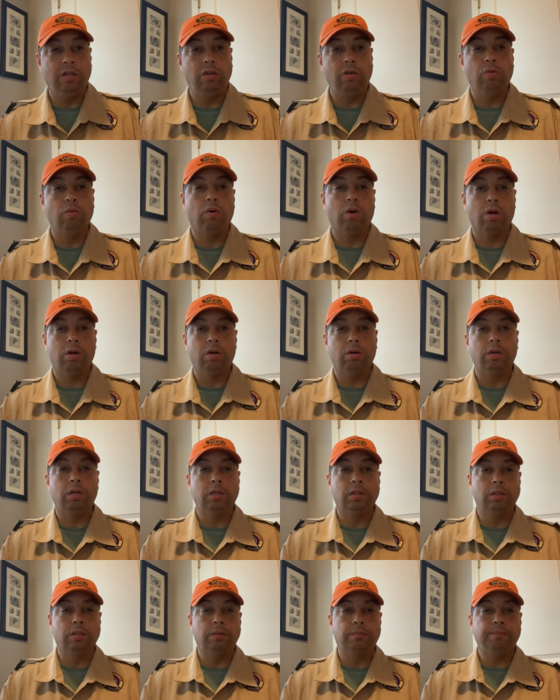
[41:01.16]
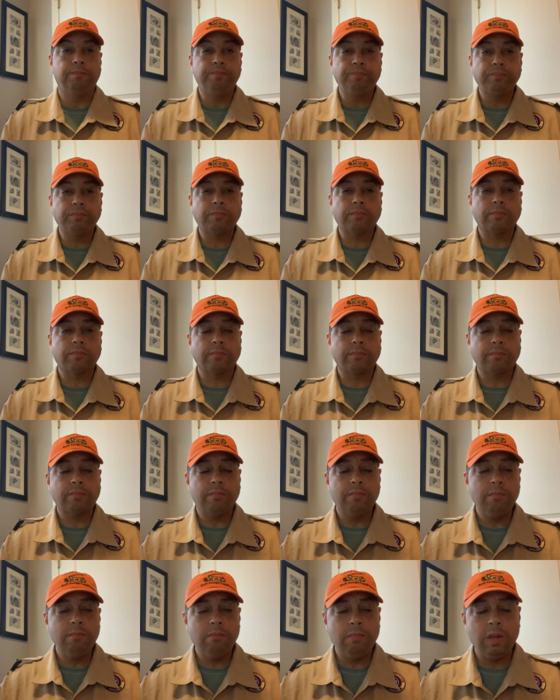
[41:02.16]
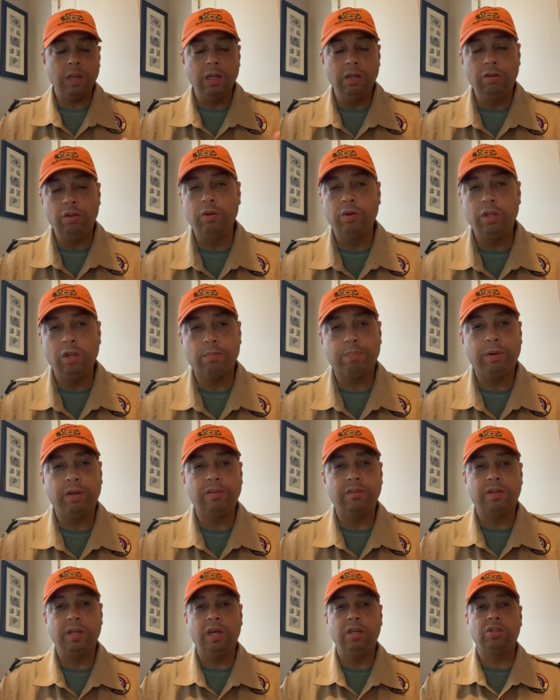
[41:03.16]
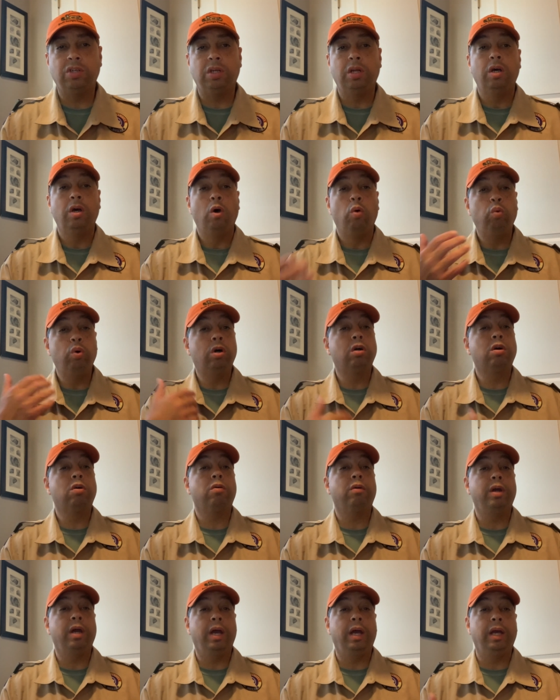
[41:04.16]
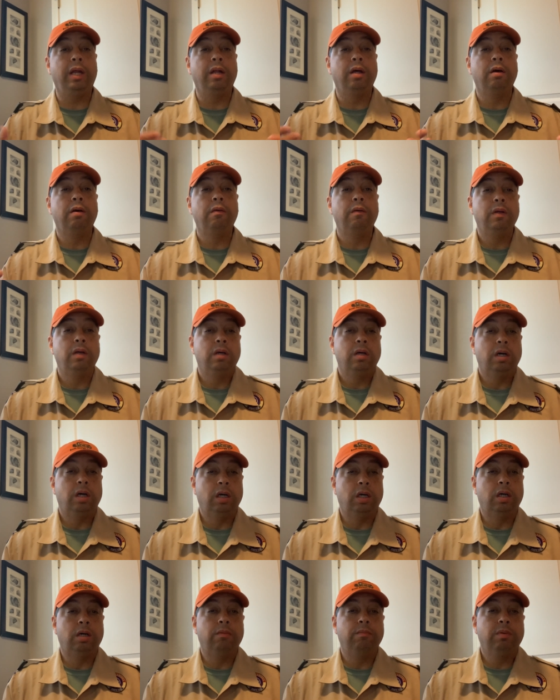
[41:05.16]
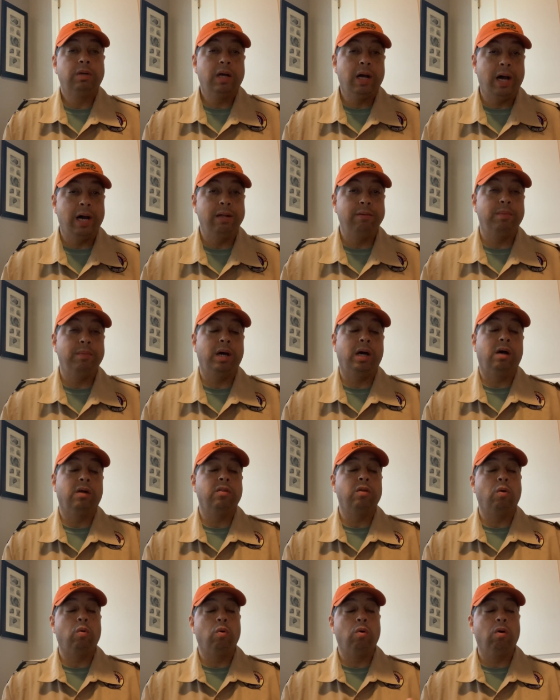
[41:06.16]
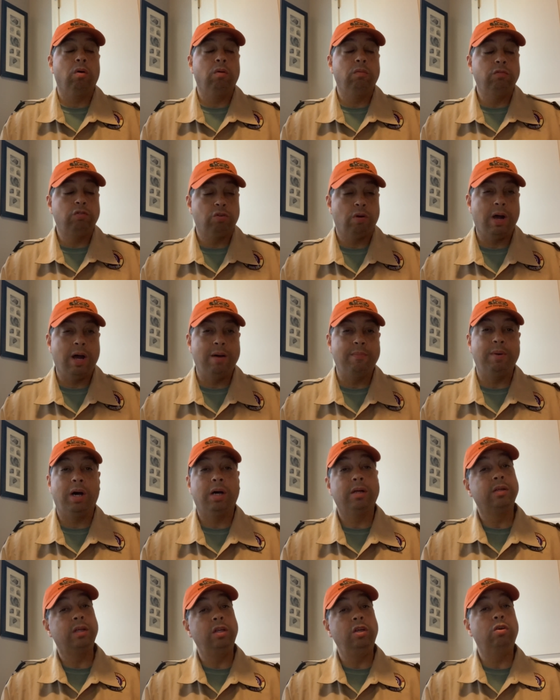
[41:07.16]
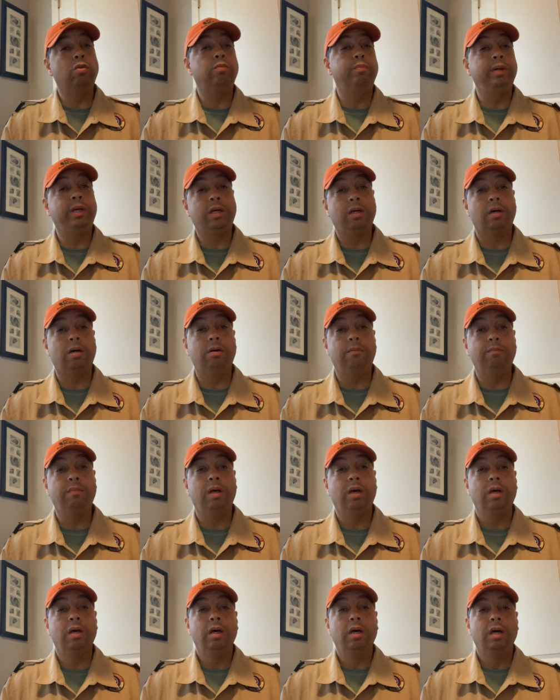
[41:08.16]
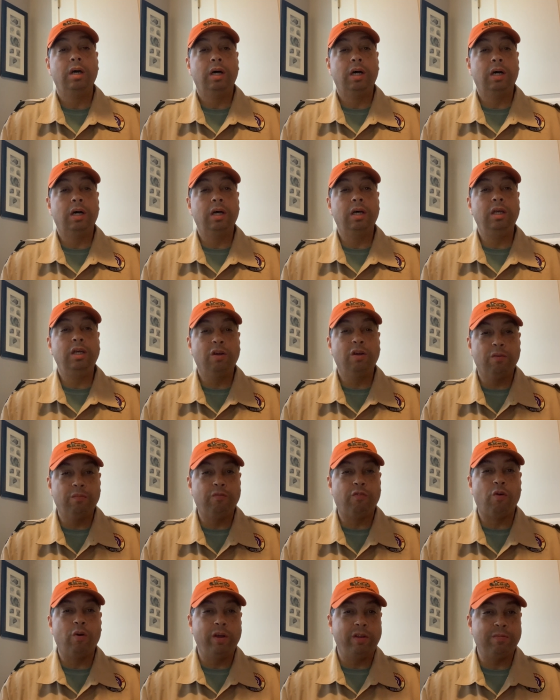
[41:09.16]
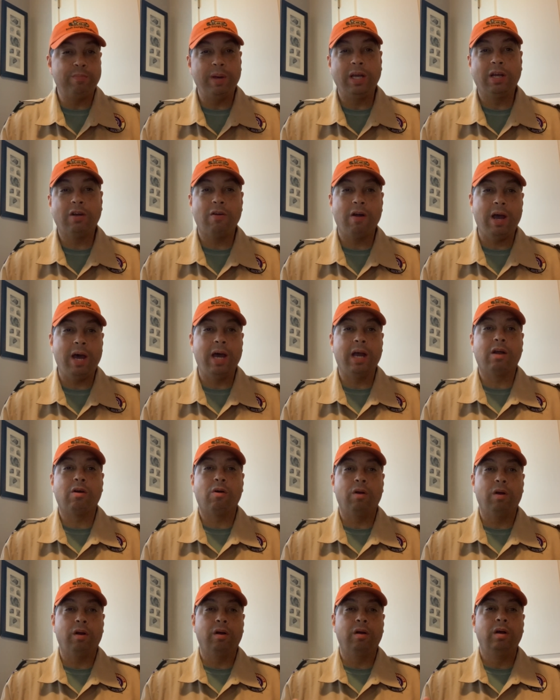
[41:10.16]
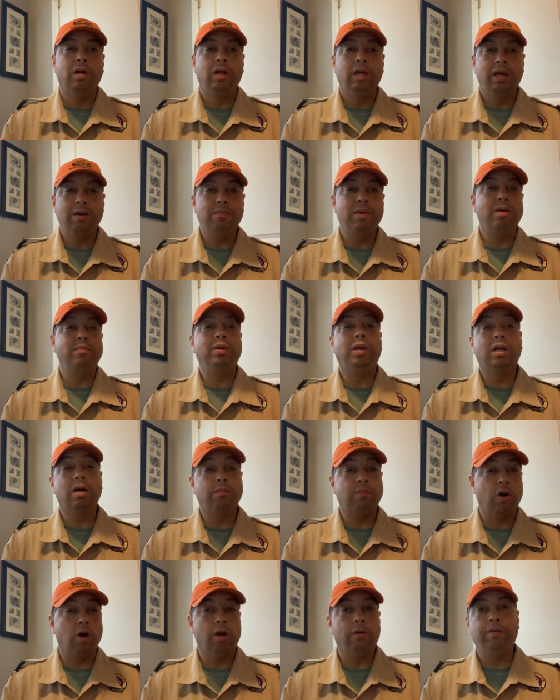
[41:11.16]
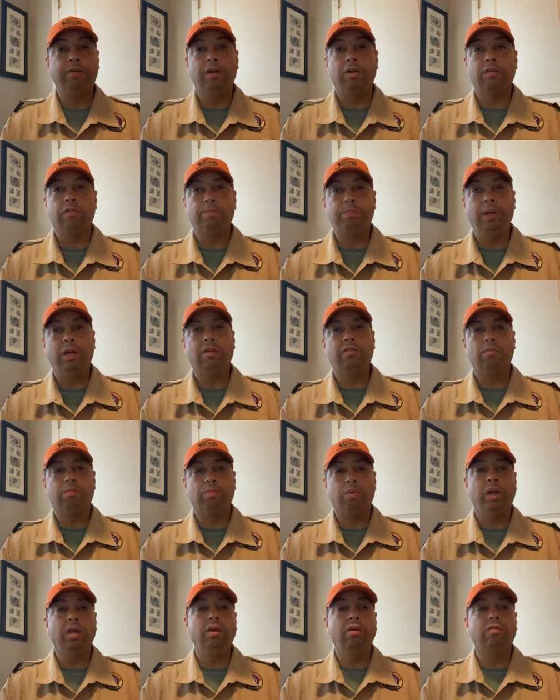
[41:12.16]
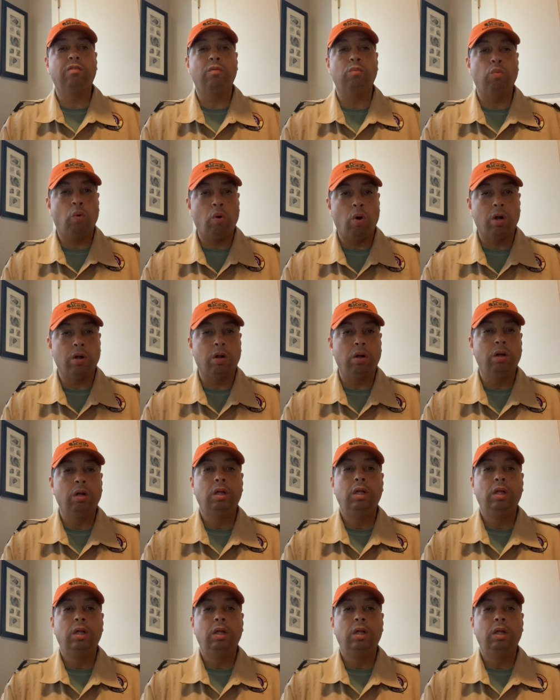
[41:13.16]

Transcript: you are doing your presentation, will create cotton mouth or dry mouth, and you'll become, your voice may crack, or it may become hard for you to speak. So bring you some water.